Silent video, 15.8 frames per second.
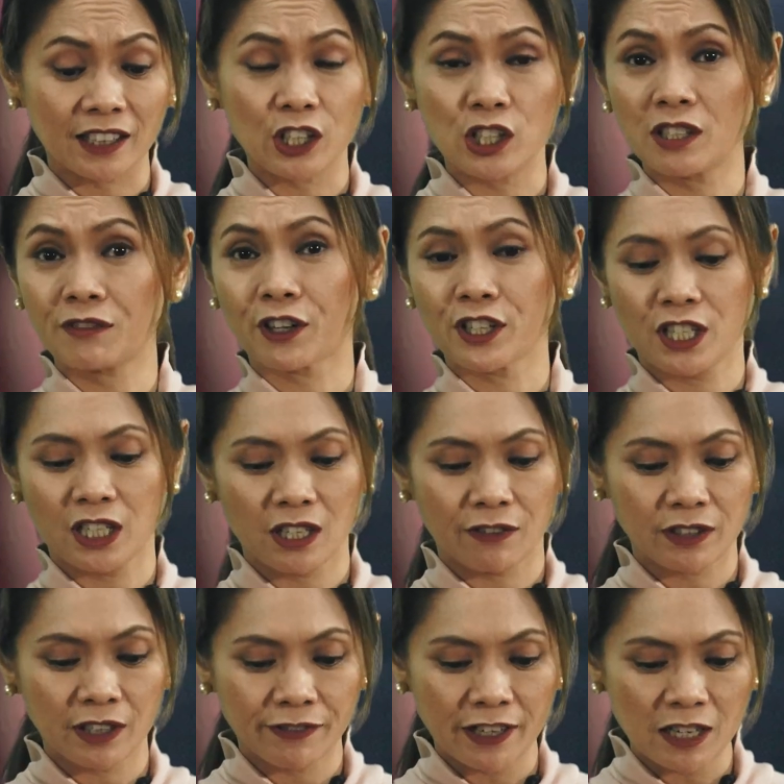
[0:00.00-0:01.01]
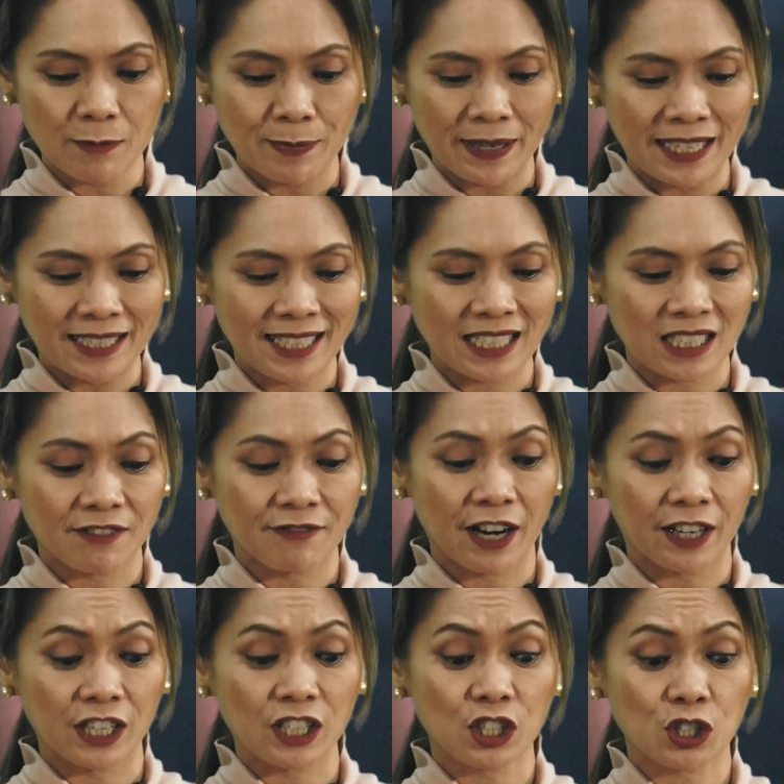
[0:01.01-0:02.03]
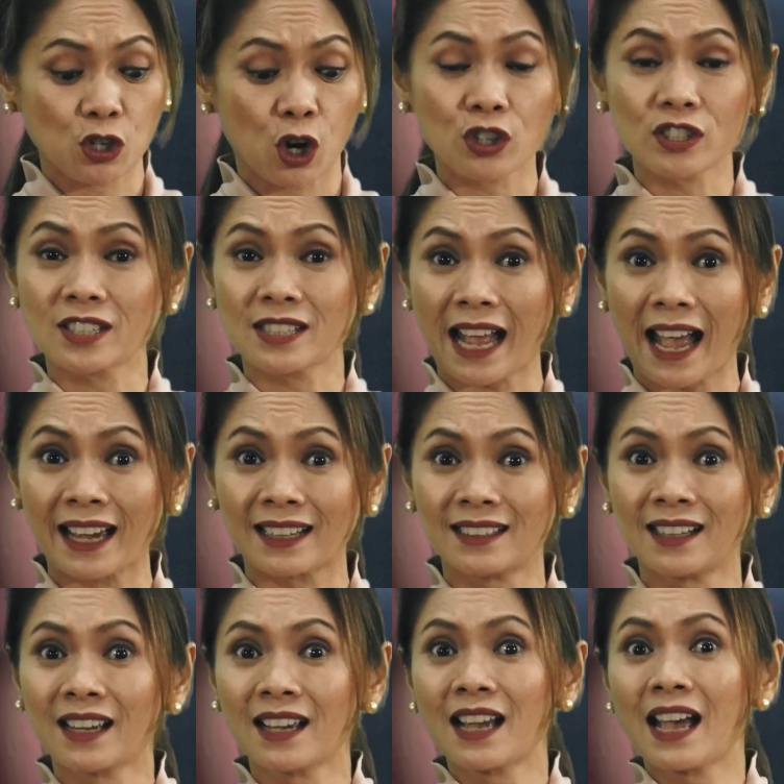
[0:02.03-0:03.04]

the University of the Philippines has a very strong stand